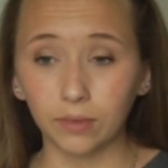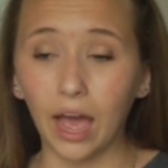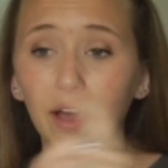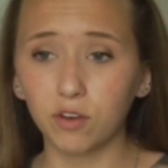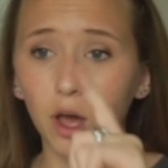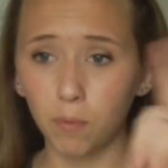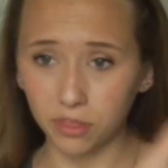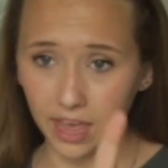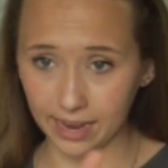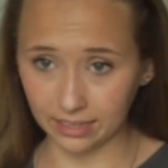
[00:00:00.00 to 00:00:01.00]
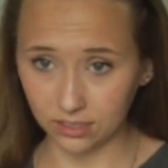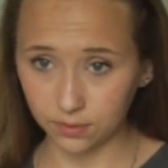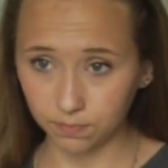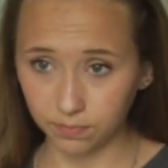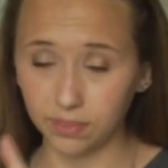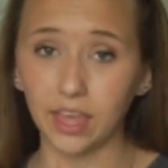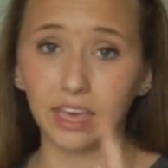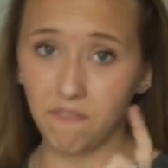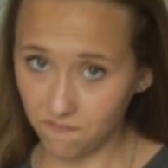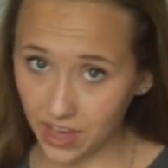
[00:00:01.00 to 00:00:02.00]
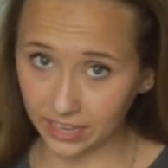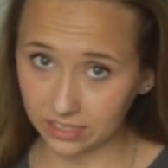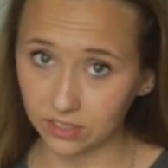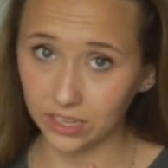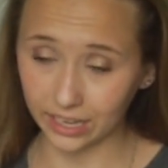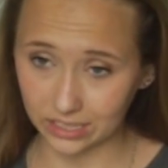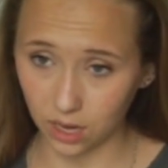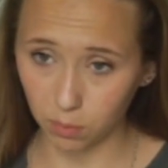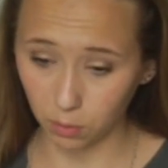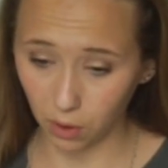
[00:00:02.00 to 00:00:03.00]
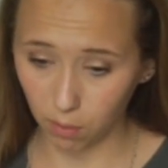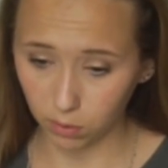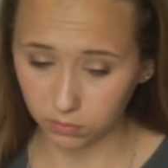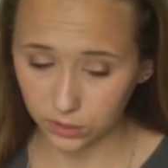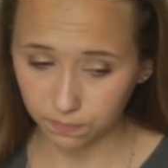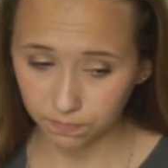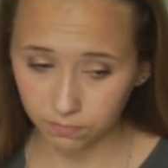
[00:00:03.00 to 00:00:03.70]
I have a couple things that can fix the next couple of problems.